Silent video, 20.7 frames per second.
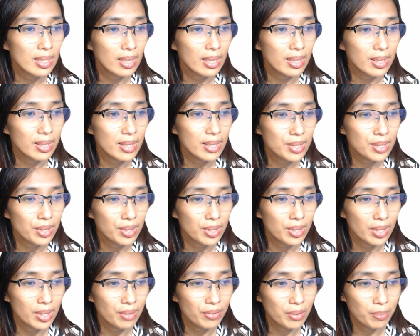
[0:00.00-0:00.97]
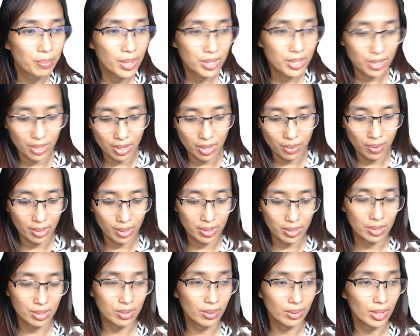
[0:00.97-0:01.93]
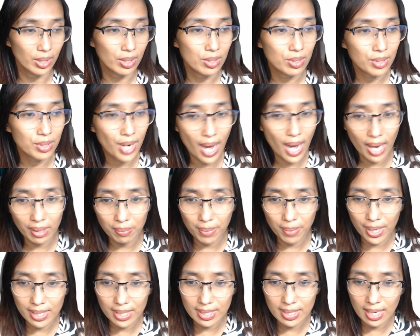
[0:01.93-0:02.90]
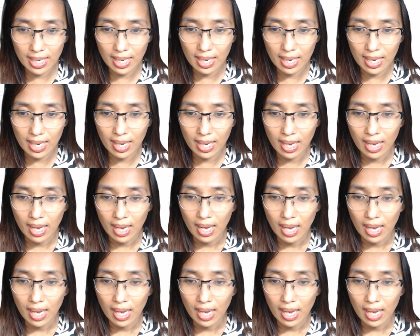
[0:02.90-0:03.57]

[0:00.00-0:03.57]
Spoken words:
these are the information I want you to extract basically.